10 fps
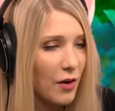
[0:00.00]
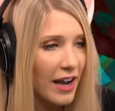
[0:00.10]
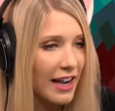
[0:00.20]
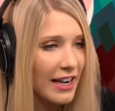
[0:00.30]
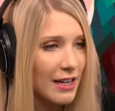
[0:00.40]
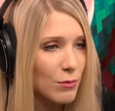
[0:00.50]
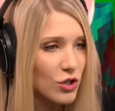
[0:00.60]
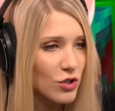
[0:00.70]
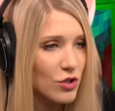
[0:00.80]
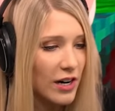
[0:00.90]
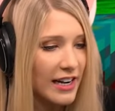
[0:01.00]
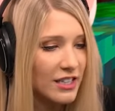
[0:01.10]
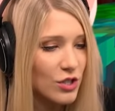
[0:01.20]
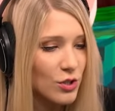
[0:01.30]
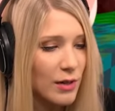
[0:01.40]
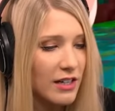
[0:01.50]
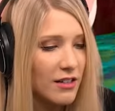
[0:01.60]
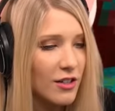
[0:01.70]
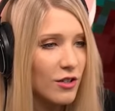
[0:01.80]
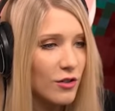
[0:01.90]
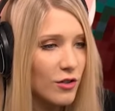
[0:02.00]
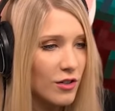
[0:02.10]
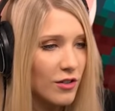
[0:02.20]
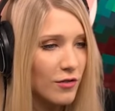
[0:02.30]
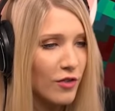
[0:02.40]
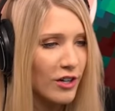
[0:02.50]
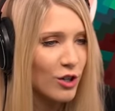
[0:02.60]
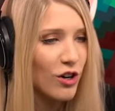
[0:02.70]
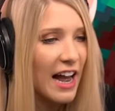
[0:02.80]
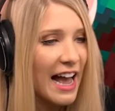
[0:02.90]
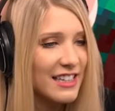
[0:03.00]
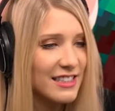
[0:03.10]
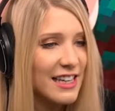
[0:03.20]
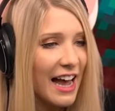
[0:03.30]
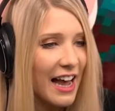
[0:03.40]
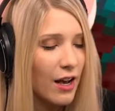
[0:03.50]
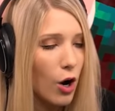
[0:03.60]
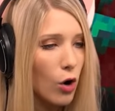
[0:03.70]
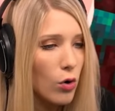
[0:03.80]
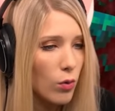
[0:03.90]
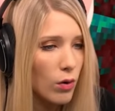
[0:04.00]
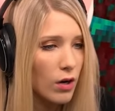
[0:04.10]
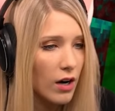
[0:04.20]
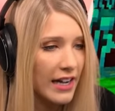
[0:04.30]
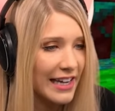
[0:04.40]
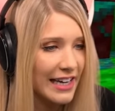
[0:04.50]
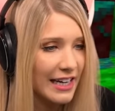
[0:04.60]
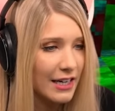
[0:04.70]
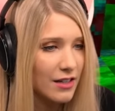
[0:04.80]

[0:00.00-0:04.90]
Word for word: I am just trying to do it for Krasna! Oh, I hit it.